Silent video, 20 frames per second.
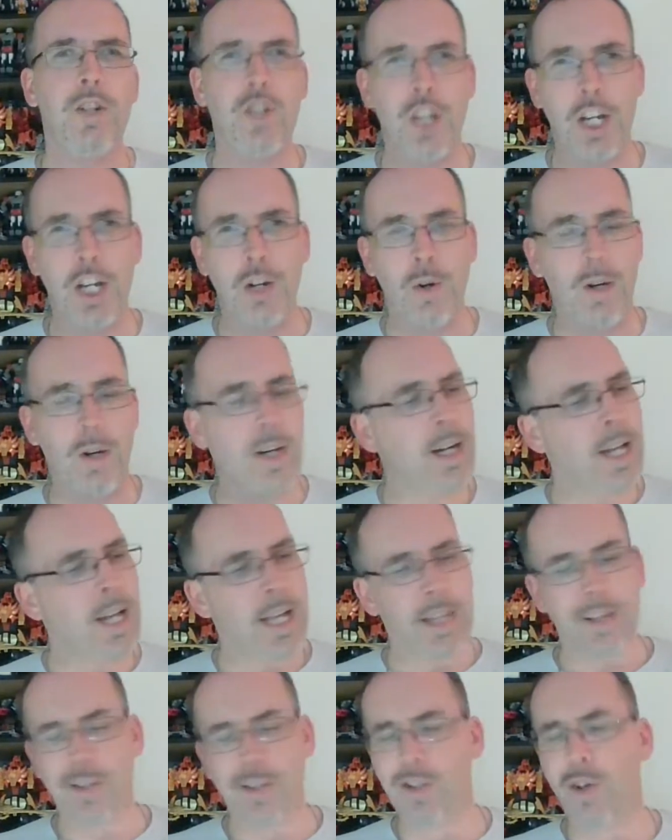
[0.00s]
Cheetor.
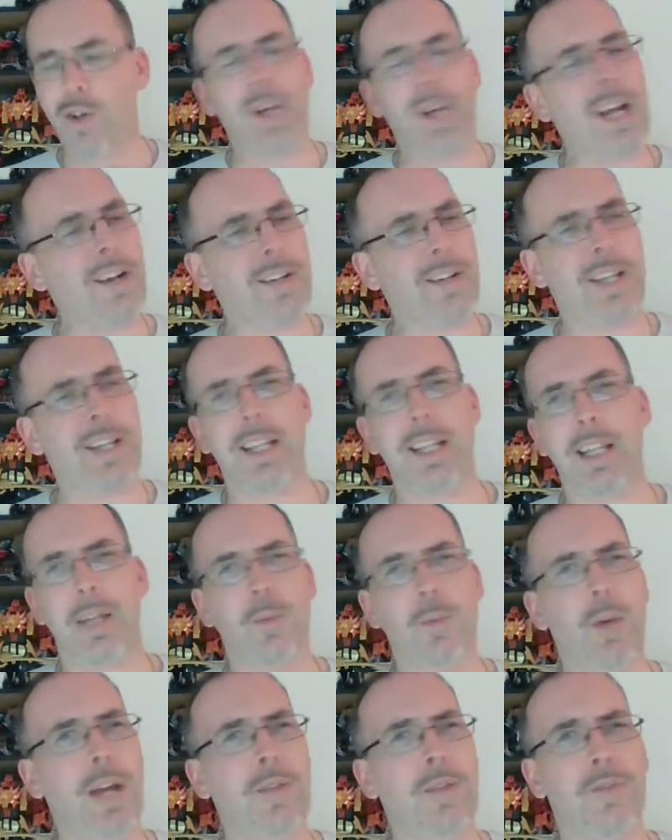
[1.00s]
There's no guarantee
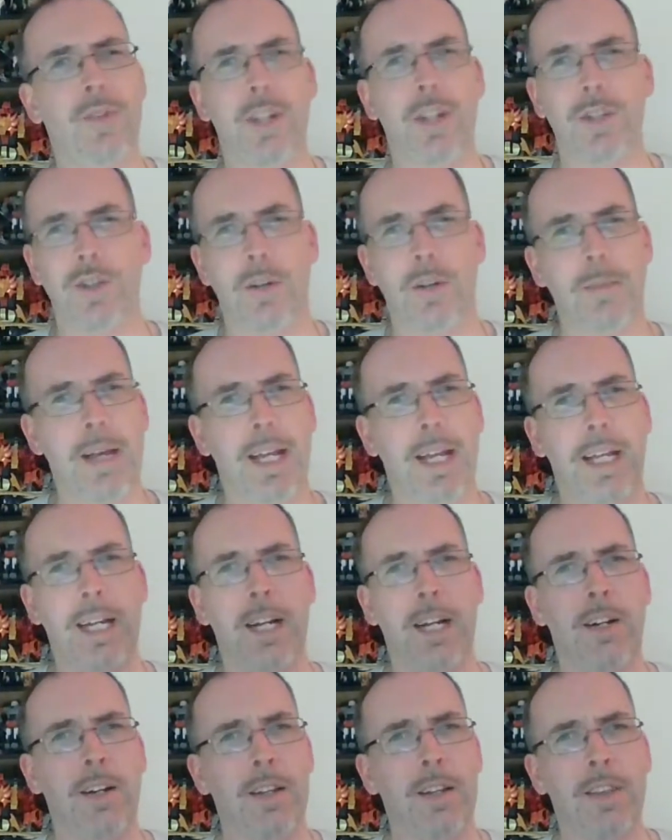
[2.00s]
that Wave 3 is going to make it
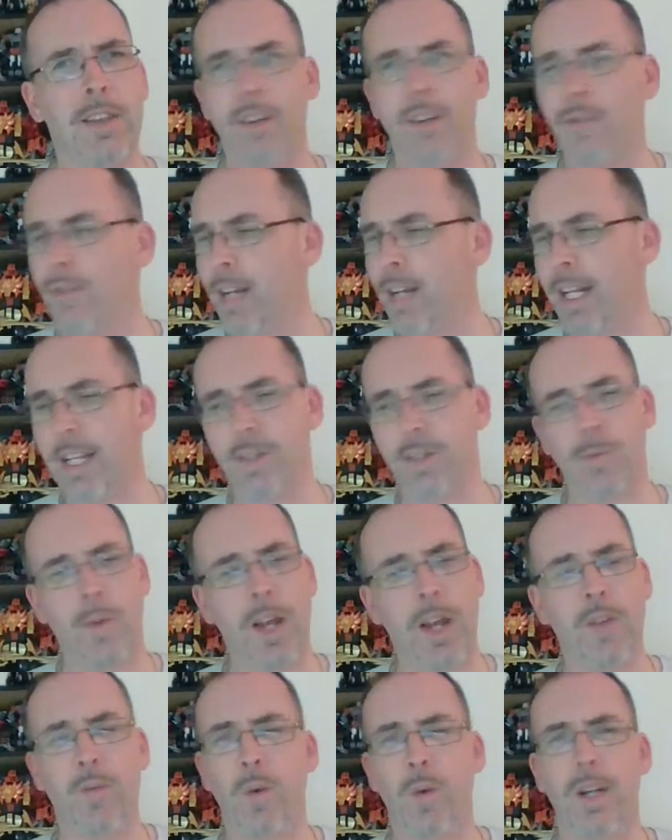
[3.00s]
here. There really isn't.
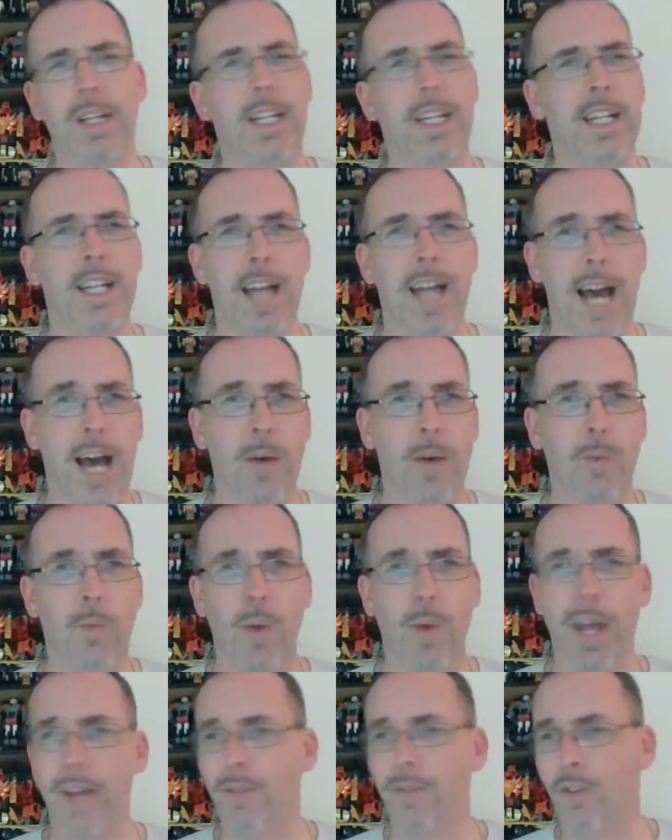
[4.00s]
Wave 1 did not.
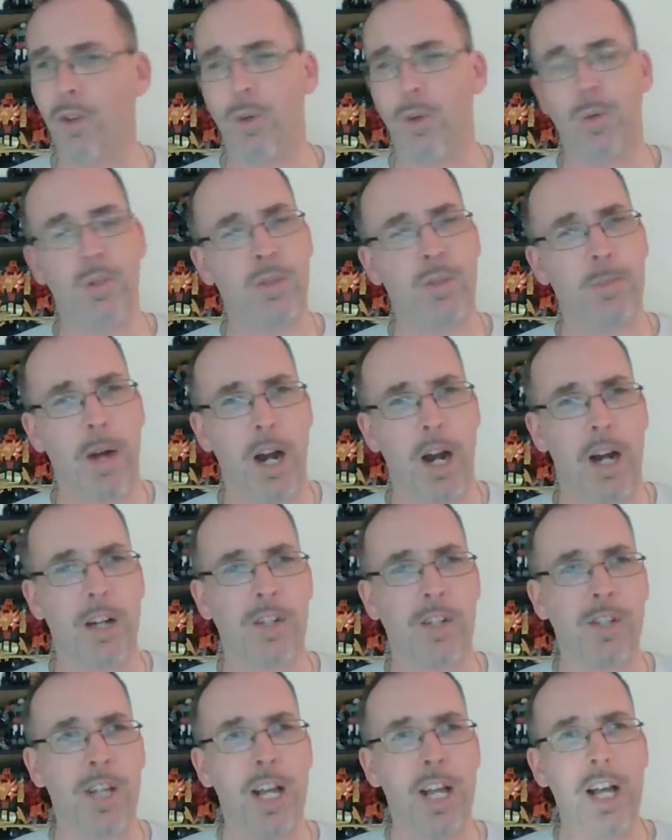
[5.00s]
Wave 2,
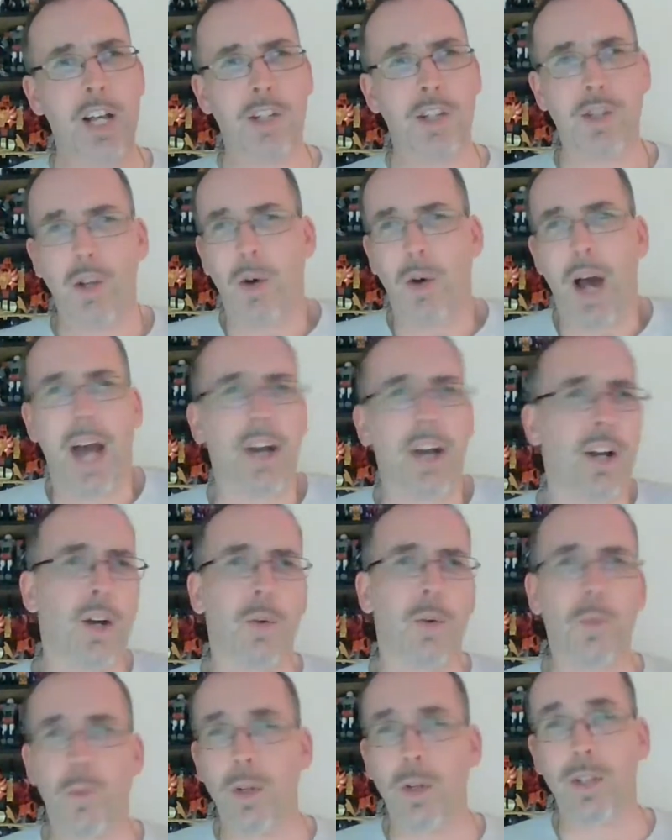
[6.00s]
sparse. So I don't
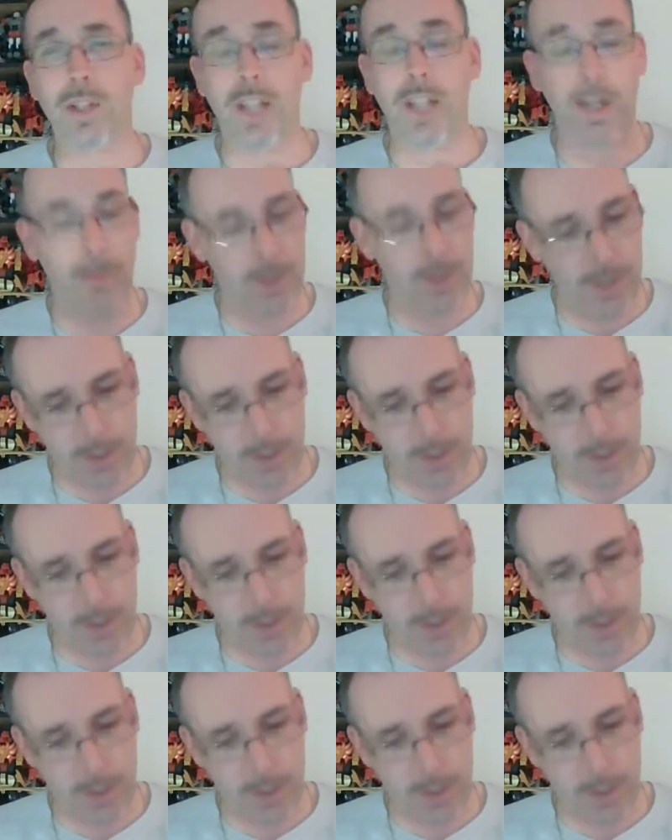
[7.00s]
know. We'll see. We'll